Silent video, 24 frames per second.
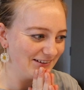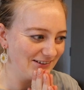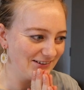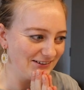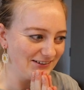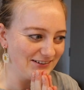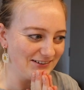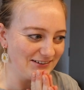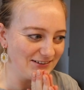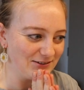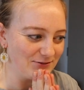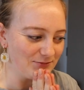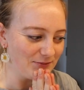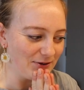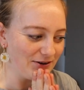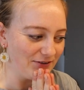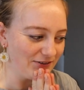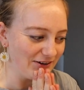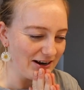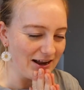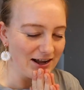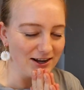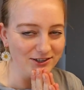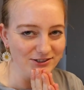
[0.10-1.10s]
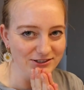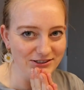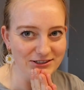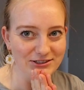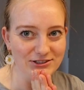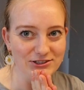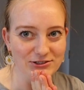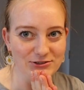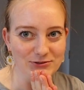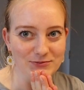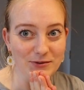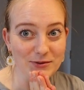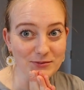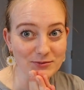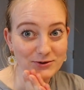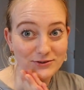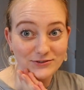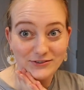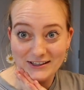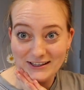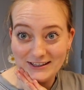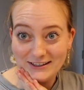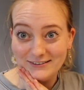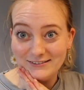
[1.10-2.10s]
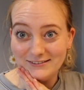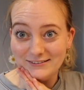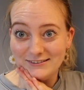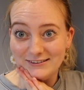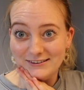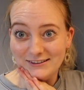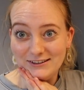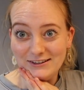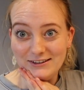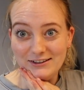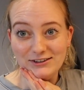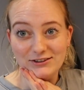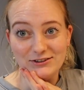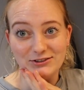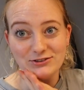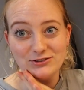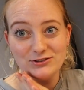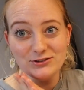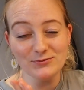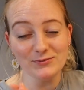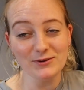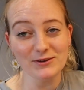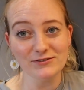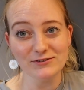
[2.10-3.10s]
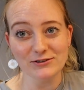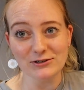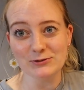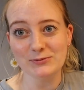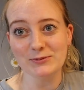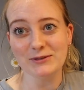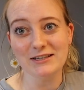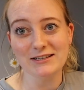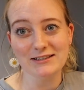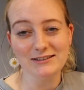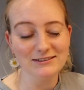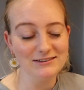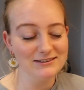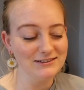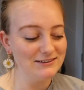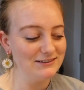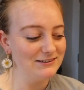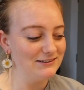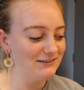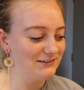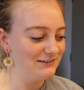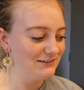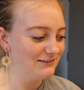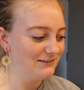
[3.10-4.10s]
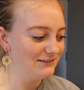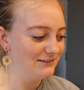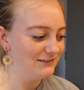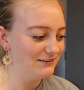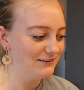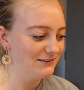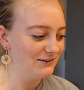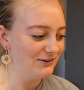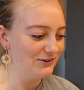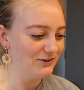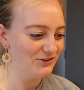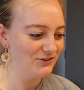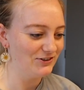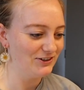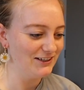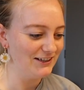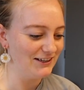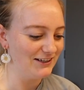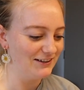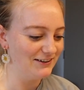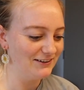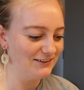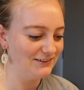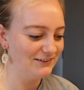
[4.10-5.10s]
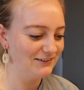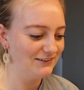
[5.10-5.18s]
So this is my reaction to me moving in to my first place in Australia.